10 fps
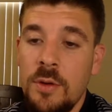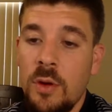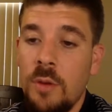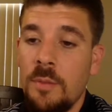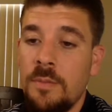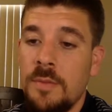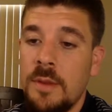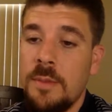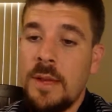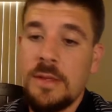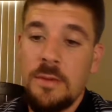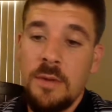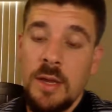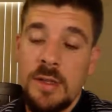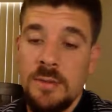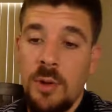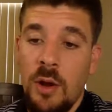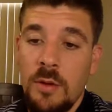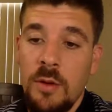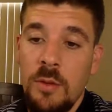home, depends. If you get a
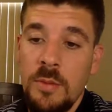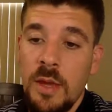smaller home,